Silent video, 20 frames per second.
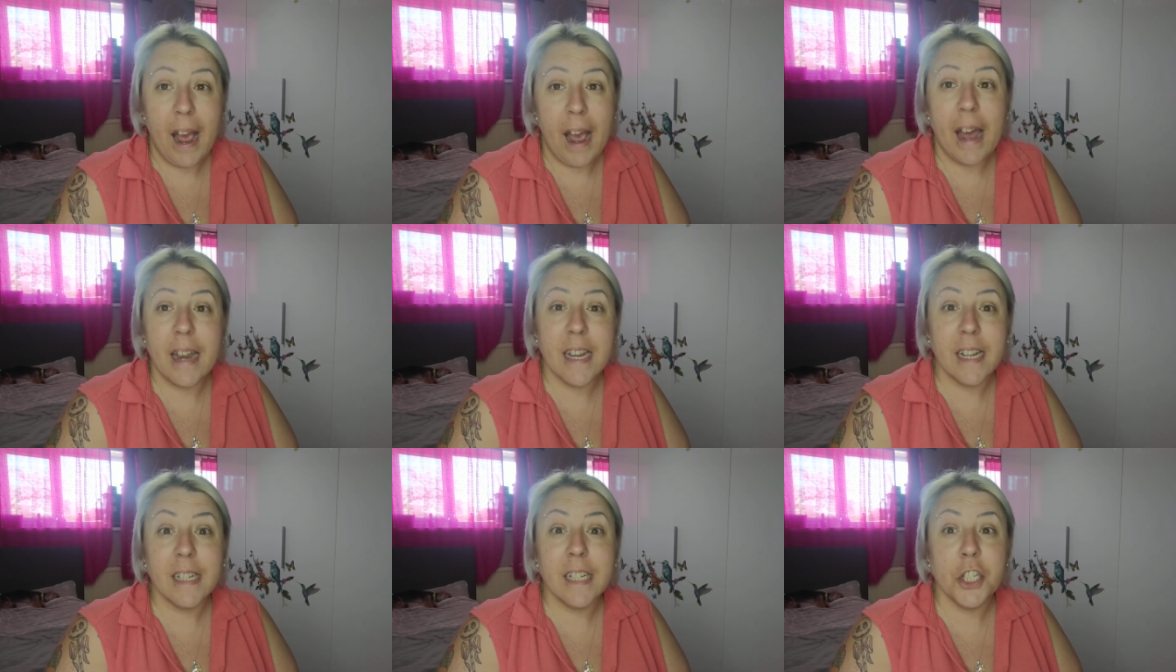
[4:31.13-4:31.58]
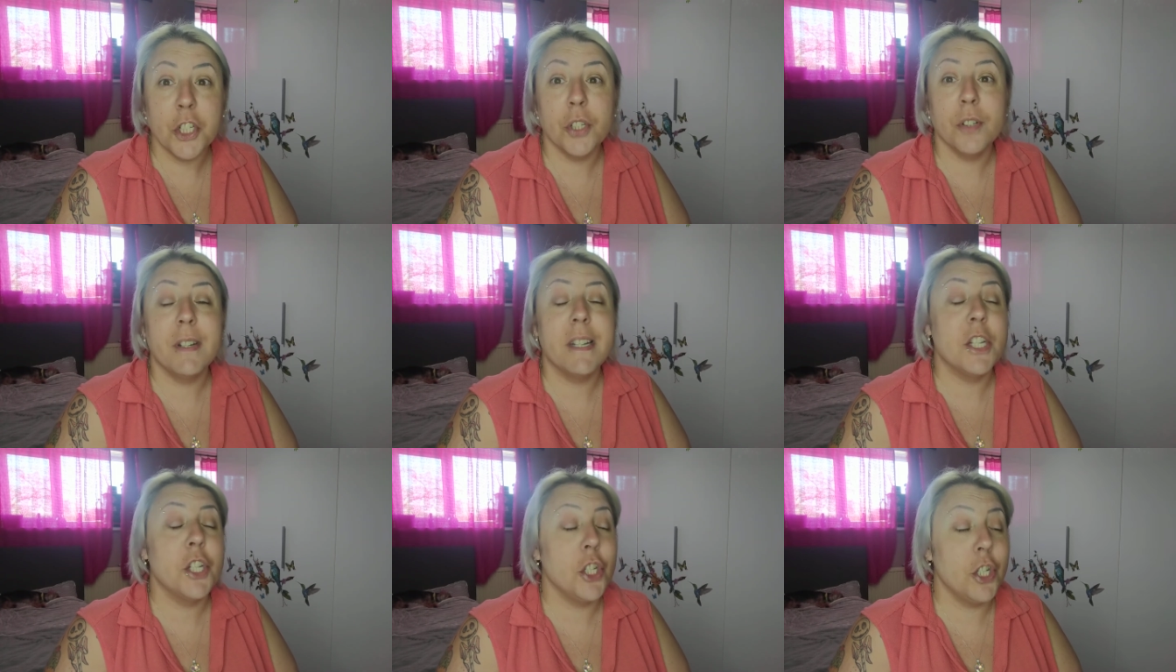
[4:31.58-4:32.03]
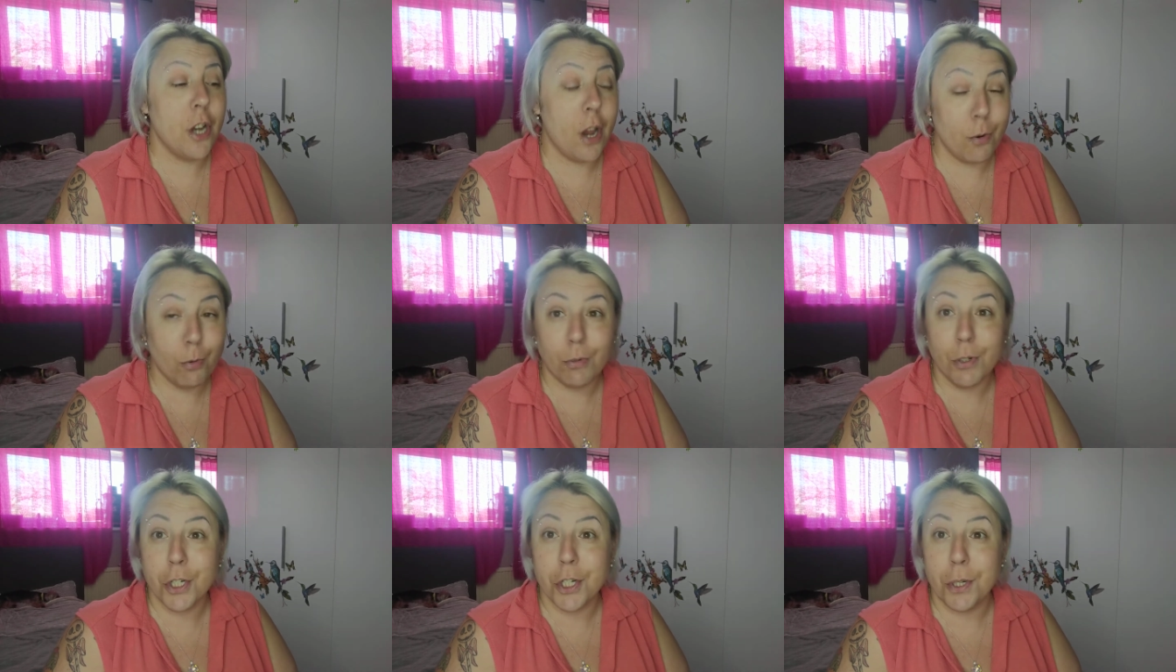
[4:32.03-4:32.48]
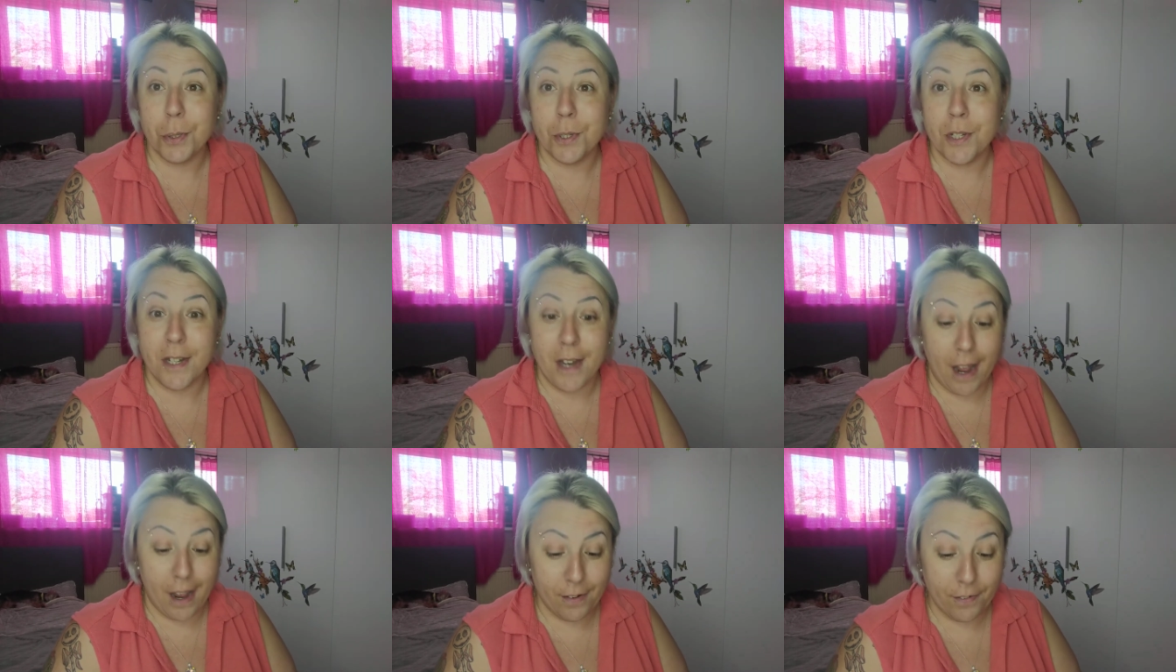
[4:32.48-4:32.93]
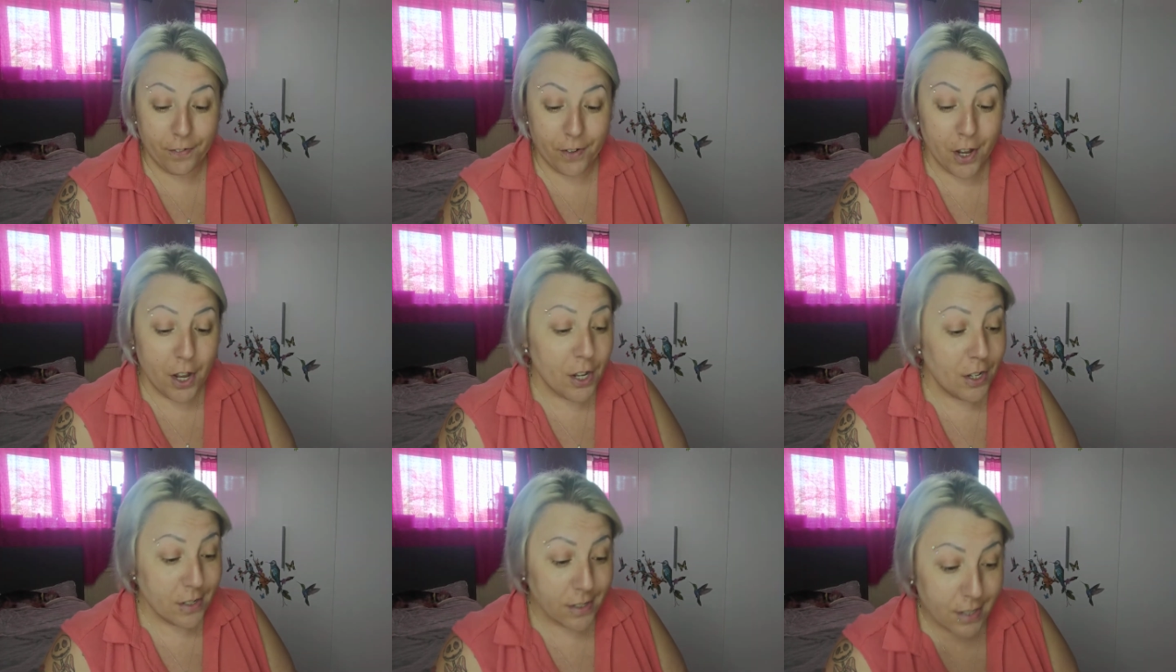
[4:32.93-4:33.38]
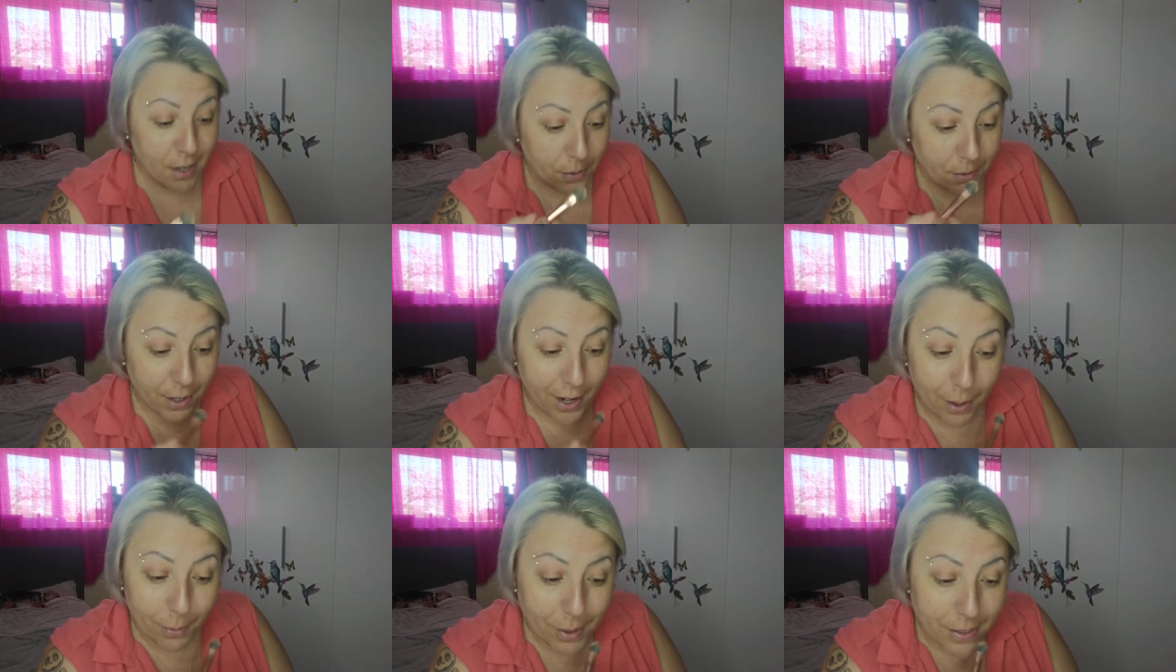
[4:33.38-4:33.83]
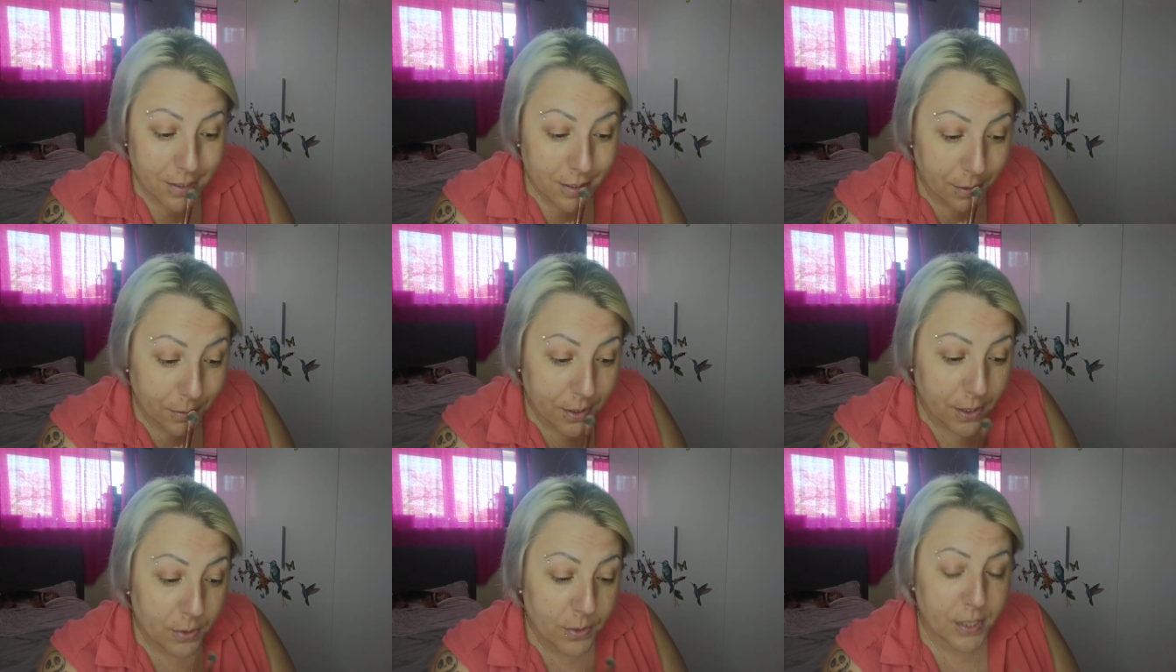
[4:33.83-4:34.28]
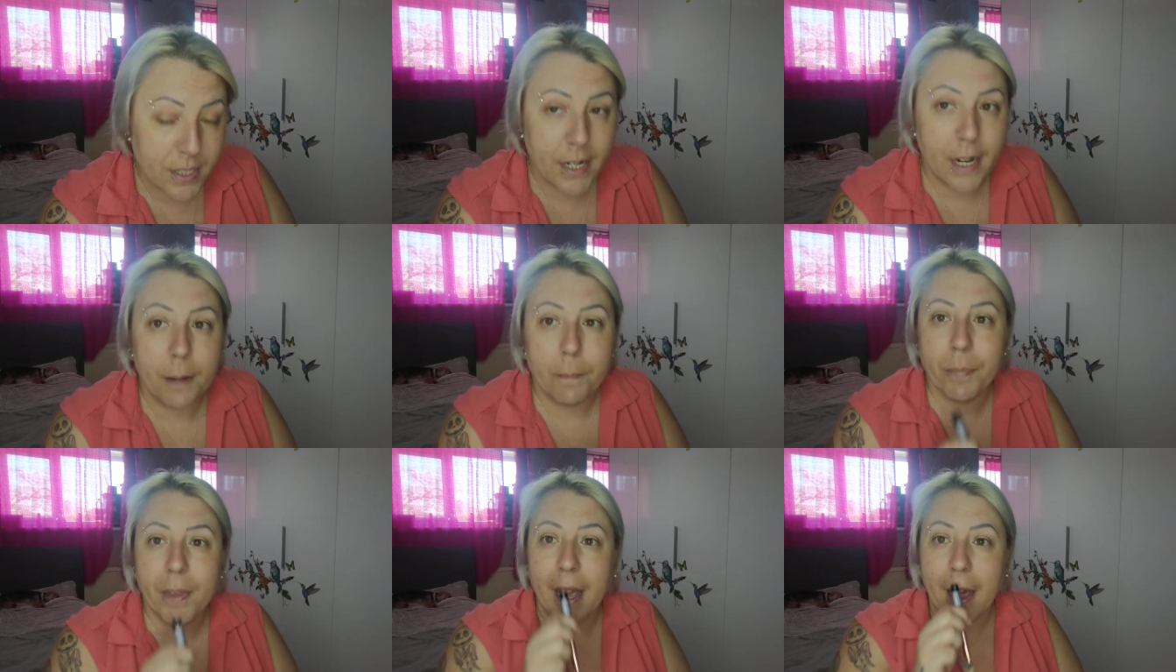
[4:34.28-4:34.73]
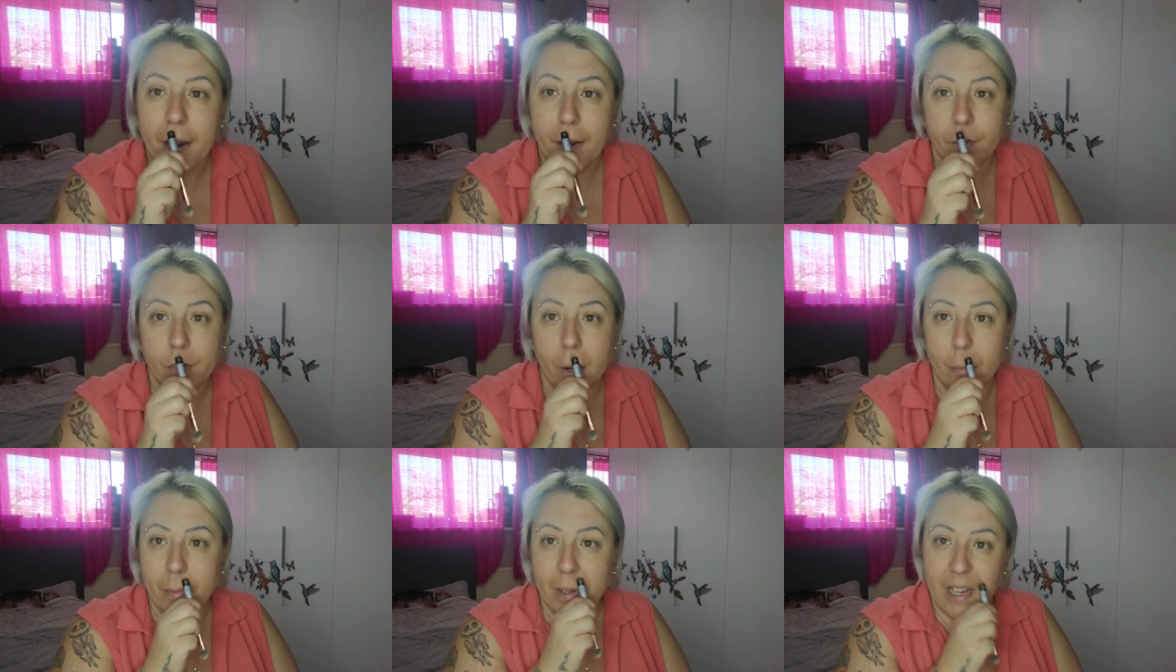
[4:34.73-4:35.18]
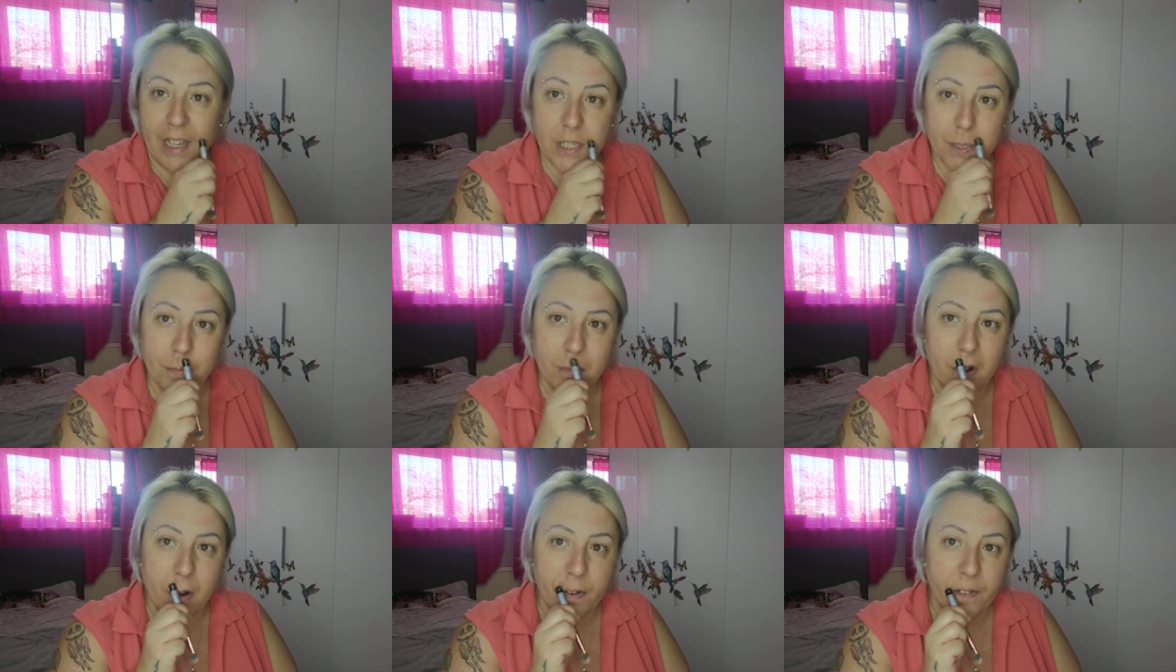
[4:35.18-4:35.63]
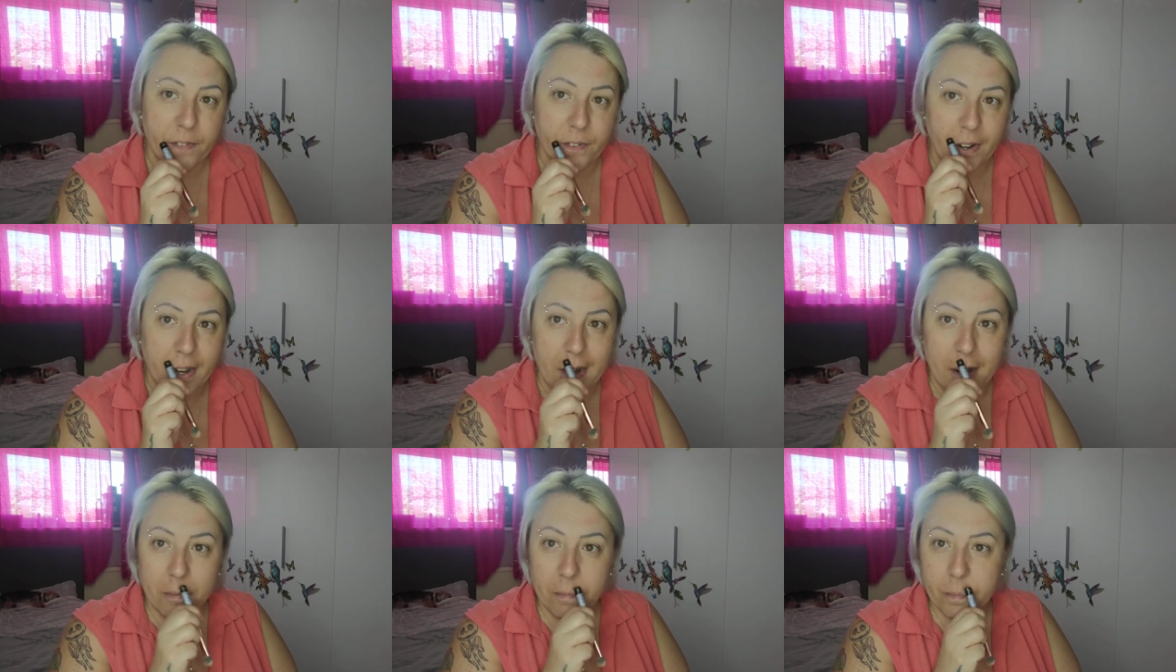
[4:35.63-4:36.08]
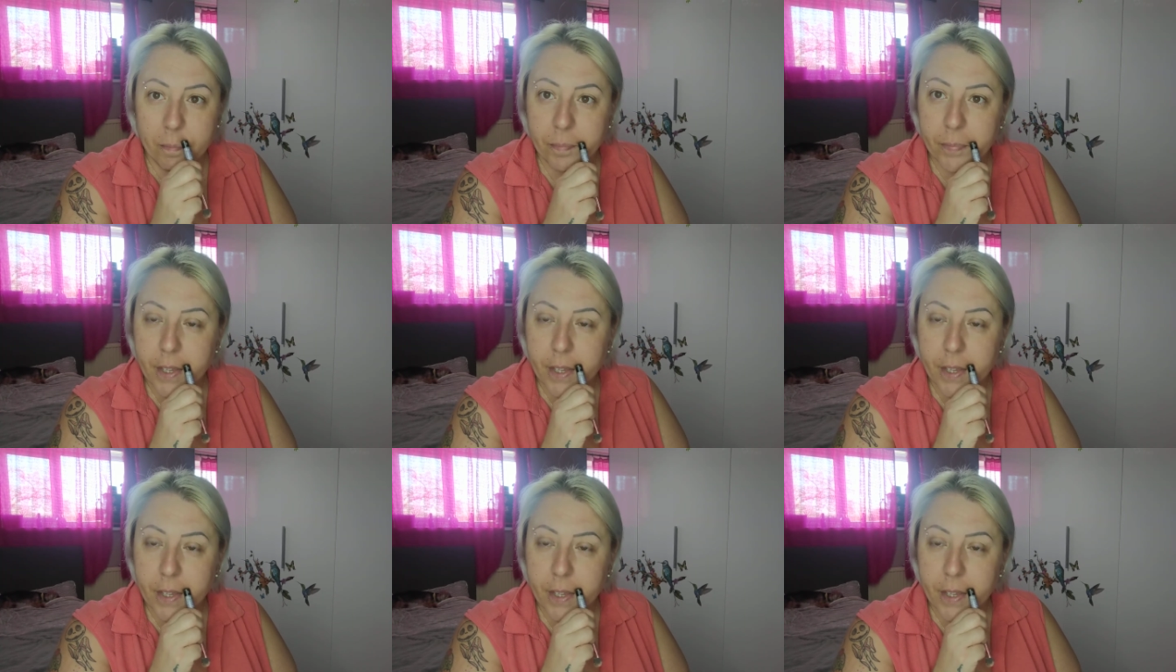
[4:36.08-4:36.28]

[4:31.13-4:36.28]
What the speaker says: and it literally chokes you to death. So no, I stopped using it, and I've got melasma over here.